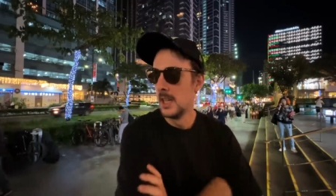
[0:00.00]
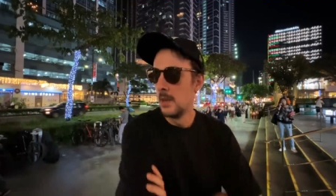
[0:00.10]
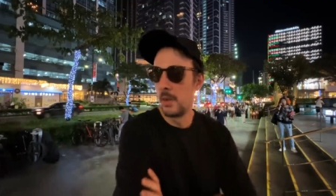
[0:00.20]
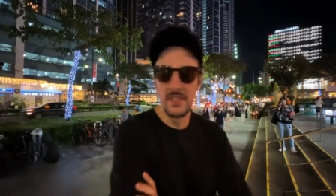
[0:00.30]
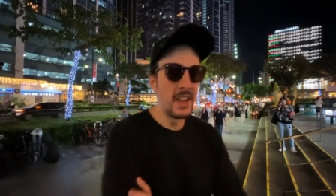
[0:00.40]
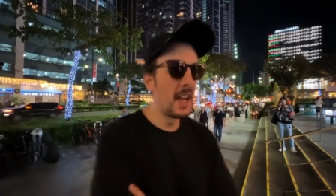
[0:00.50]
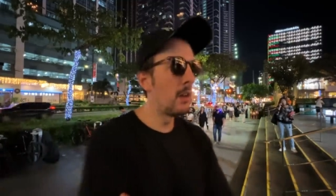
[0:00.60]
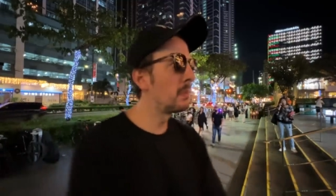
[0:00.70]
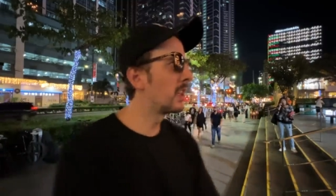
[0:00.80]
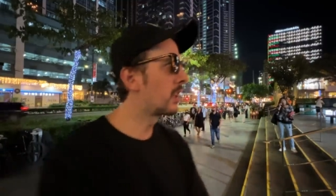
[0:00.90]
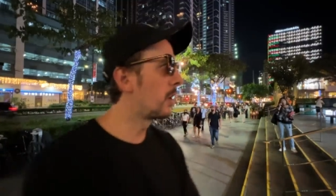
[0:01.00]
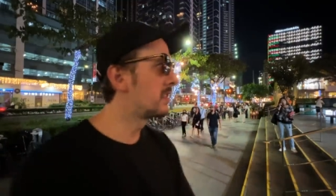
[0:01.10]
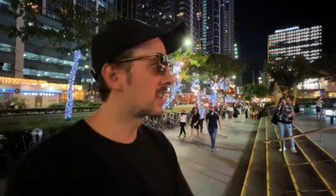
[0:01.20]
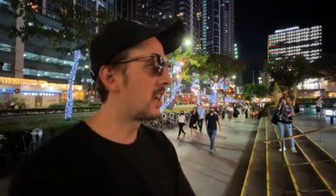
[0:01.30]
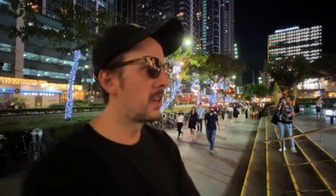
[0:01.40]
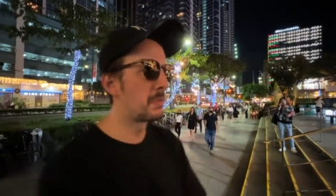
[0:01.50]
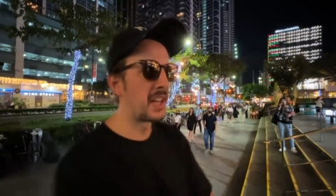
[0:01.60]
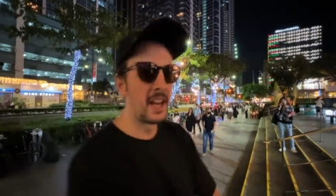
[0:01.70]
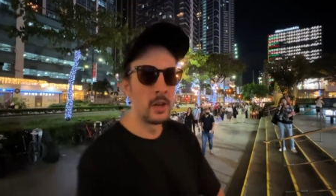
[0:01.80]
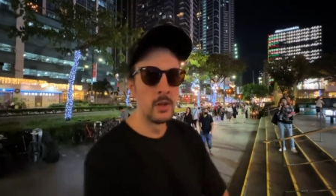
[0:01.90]
But for now, I'm gonna go inside
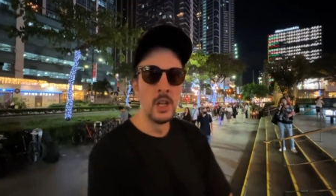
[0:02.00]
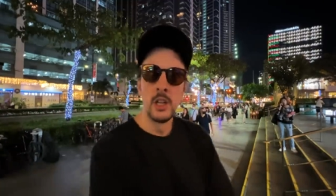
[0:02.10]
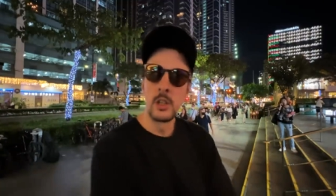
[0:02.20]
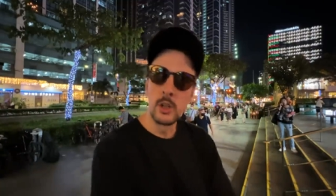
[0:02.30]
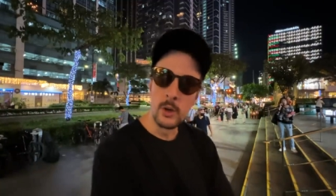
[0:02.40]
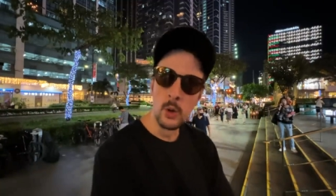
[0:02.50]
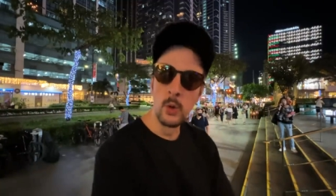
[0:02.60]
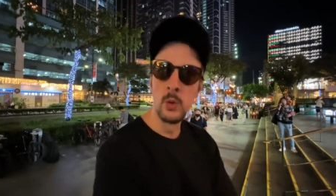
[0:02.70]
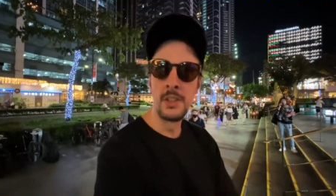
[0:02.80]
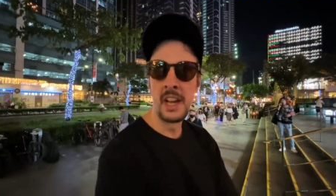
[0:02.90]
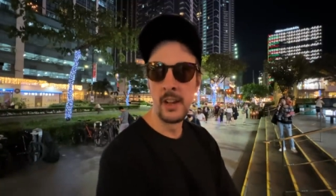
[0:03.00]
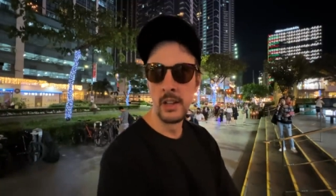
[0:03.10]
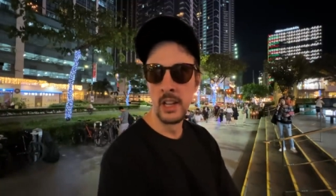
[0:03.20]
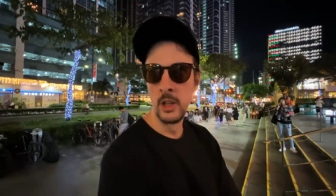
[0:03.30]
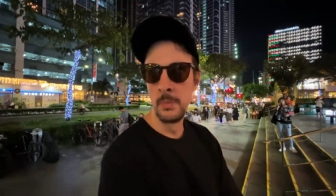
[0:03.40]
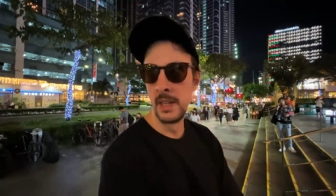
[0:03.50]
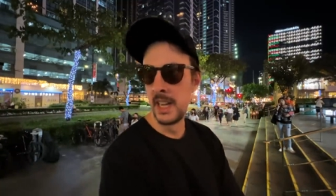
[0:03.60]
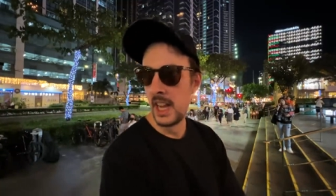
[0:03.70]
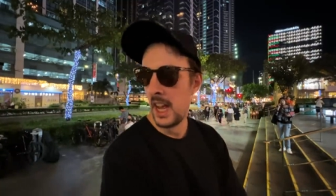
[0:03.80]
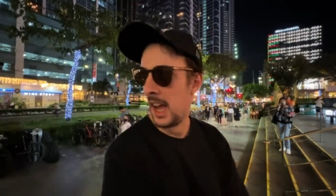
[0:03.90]
uptown, cool down a little bit,
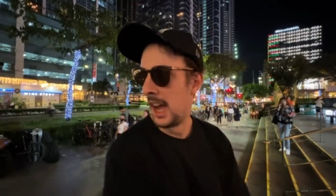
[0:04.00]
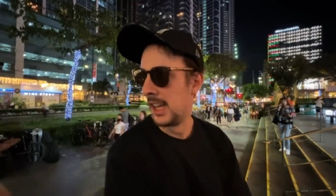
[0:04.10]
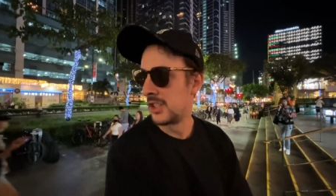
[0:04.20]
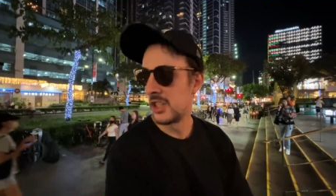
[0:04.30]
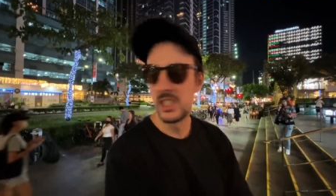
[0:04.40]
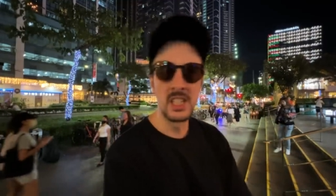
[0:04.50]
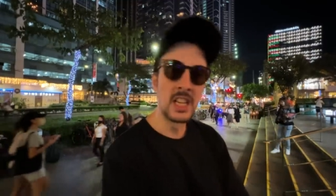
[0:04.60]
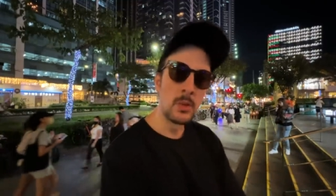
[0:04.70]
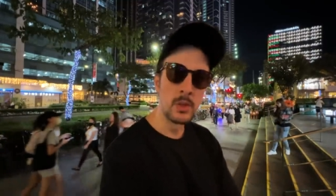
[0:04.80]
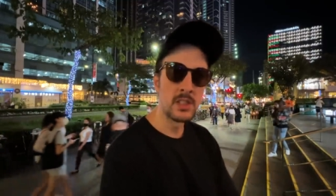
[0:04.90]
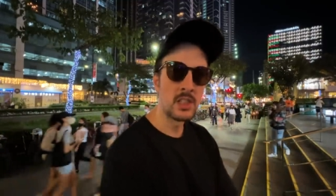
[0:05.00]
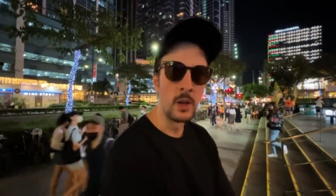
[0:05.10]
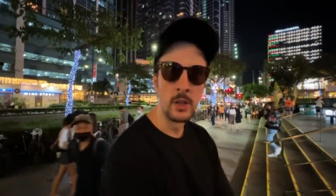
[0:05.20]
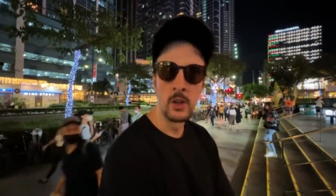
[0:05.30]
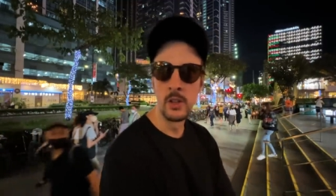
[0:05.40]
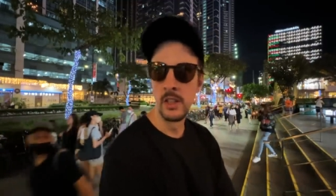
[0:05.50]
and just see what's going on.